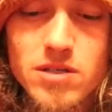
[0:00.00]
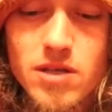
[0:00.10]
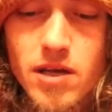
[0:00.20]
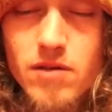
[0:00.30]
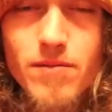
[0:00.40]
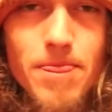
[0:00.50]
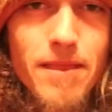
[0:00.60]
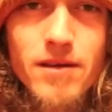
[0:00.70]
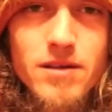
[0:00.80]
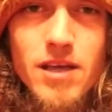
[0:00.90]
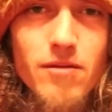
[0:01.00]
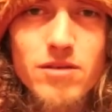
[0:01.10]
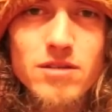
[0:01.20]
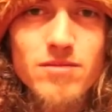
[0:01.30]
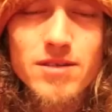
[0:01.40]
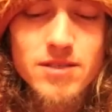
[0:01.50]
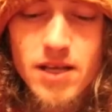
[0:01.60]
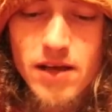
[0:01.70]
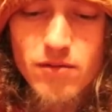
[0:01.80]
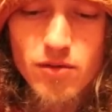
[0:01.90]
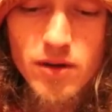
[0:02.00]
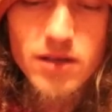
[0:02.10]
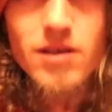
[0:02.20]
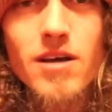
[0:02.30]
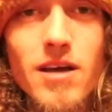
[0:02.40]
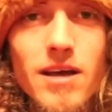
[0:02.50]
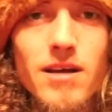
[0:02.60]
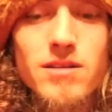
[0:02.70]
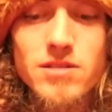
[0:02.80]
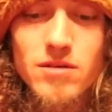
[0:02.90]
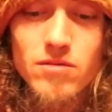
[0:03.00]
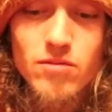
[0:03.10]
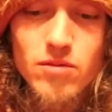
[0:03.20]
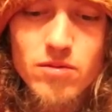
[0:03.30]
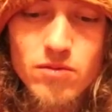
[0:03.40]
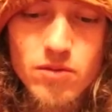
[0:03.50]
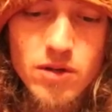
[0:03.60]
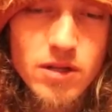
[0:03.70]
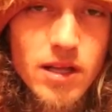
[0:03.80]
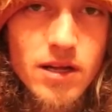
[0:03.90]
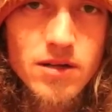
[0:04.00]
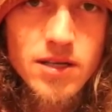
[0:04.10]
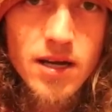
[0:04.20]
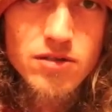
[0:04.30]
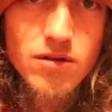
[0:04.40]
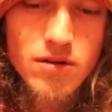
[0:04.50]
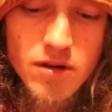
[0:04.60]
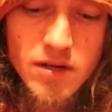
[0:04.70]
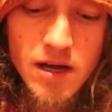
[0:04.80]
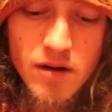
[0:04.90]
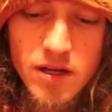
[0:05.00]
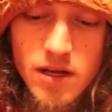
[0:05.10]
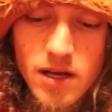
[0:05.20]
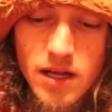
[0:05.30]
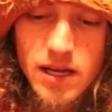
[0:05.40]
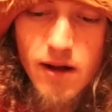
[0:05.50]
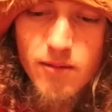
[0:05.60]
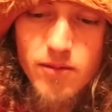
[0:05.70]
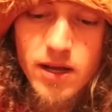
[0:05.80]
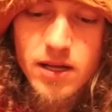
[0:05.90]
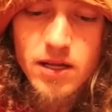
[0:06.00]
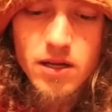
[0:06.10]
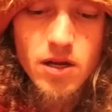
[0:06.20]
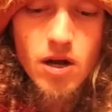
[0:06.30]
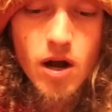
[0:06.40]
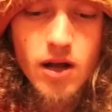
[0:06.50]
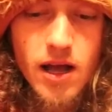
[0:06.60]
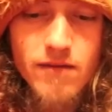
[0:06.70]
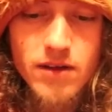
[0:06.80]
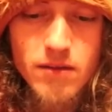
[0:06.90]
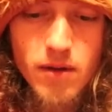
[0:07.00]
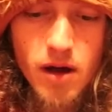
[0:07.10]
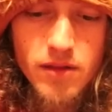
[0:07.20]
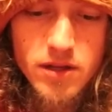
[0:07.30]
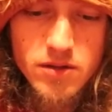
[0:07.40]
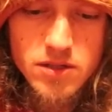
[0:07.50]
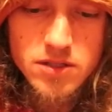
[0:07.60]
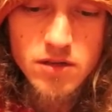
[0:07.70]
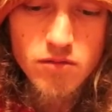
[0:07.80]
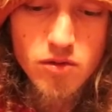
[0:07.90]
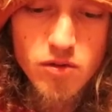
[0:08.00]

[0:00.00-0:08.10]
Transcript: just like yeah, we'll just, we'll just stand real quick. And so we'll, we'll let our Toxicroak go down, and now we're bringing in our guy Venomoth, and you'll just see real